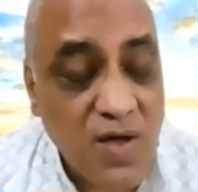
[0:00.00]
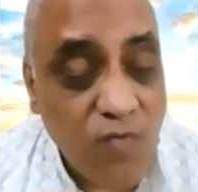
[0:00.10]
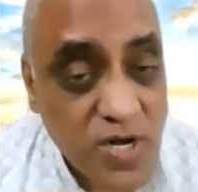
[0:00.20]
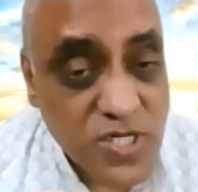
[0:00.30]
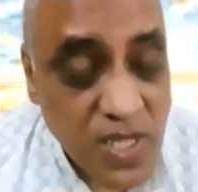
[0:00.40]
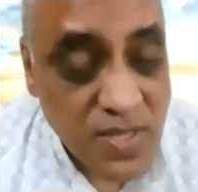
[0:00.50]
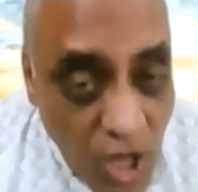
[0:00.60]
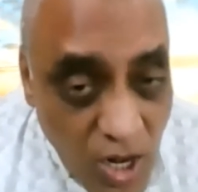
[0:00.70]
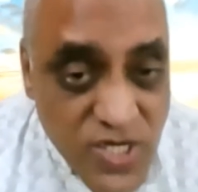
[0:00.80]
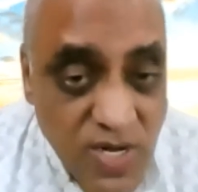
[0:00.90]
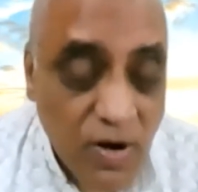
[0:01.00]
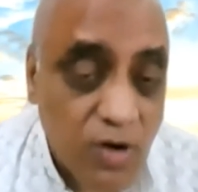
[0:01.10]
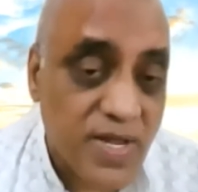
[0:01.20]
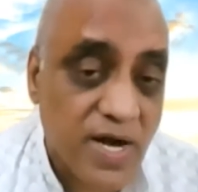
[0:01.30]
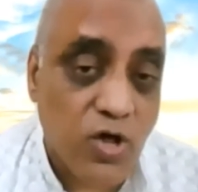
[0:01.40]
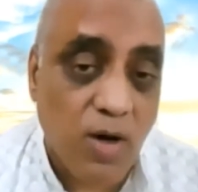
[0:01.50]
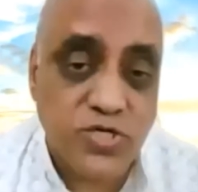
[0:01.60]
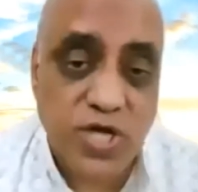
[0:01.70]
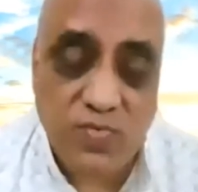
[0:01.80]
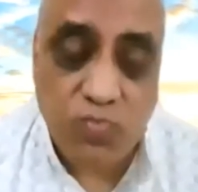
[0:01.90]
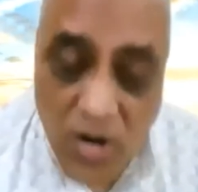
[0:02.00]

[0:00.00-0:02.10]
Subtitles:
what is the knowledge about that object,